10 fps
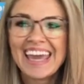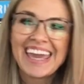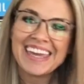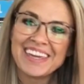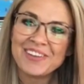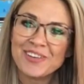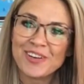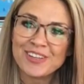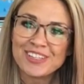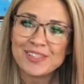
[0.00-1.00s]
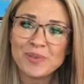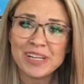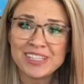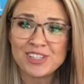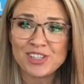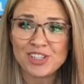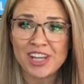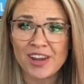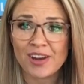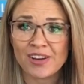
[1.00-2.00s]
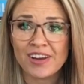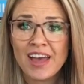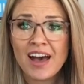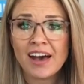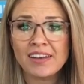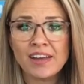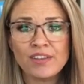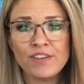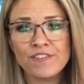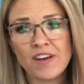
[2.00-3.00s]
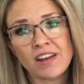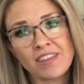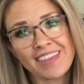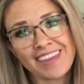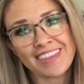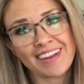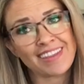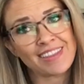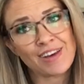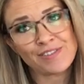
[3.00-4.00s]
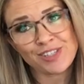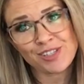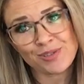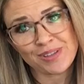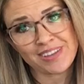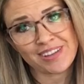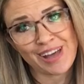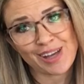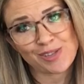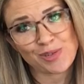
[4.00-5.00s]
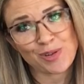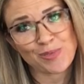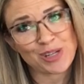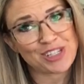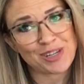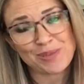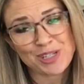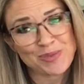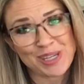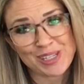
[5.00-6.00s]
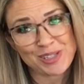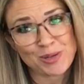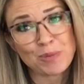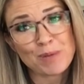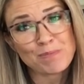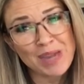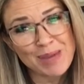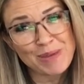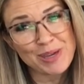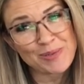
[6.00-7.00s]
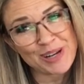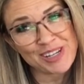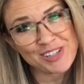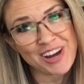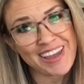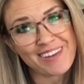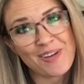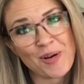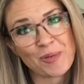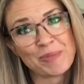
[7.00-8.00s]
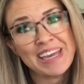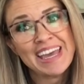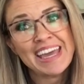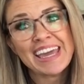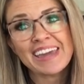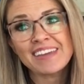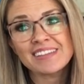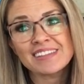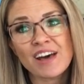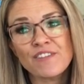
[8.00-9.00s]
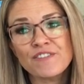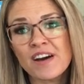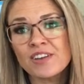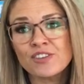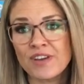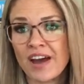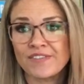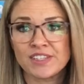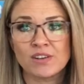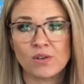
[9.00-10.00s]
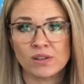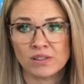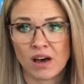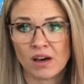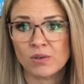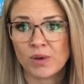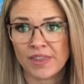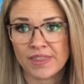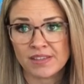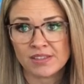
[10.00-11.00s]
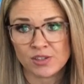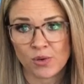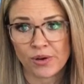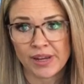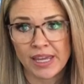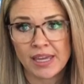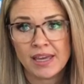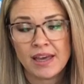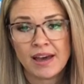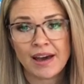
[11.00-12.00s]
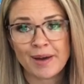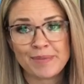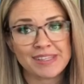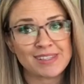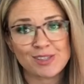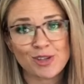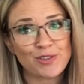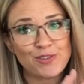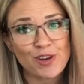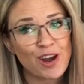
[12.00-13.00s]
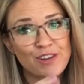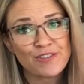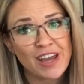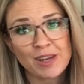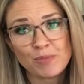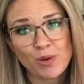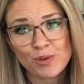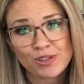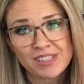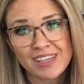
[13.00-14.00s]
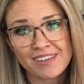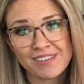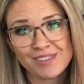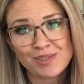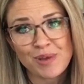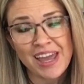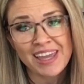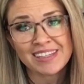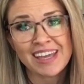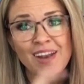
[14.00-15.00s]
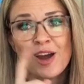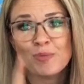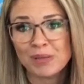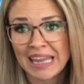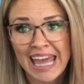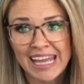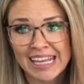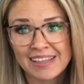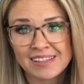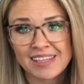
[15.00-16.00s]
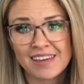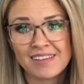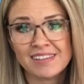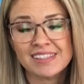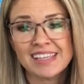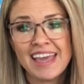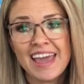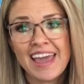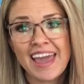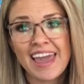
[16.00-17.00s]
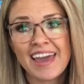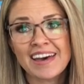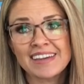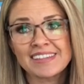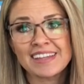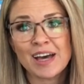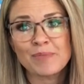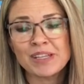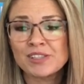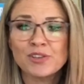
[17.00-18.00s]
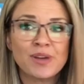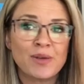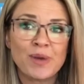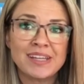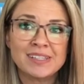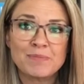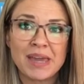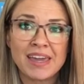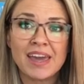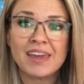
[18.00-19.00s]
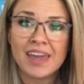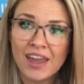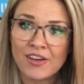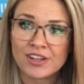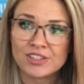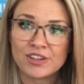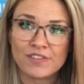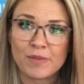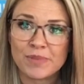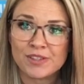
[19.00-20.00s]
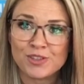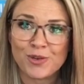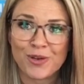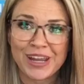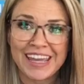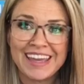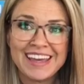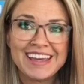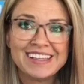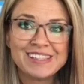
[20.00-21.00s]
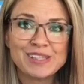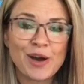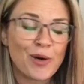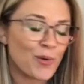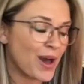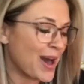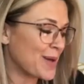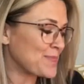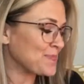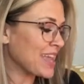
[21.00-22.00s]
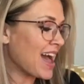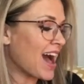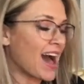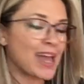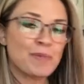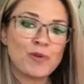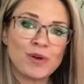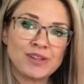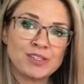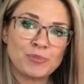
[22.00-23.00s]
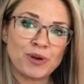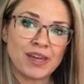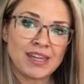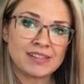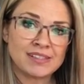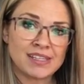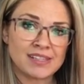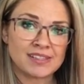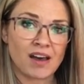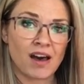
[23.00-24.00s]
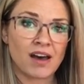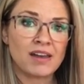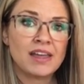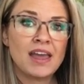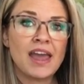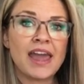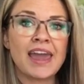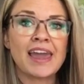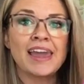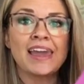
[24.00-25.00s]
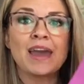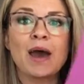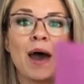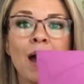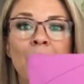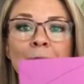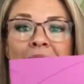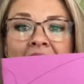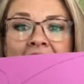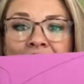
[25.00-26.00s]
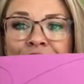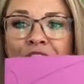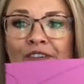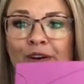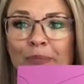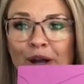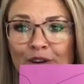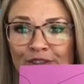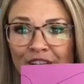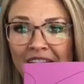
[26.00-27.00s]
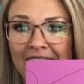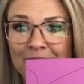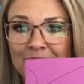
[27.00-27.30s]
Hey kindergarten, just wanted to share another fun thing that I love to do in the classroom, which I wish we could do, but maybe you want to try at home, is a fun craft to go along with this story. Um, this is good for our fine motor skills, right, and our planning skills, and um, it's a great way to make a character from the story. So um, I'm going to put in Seesaw a um, half of a butterfly.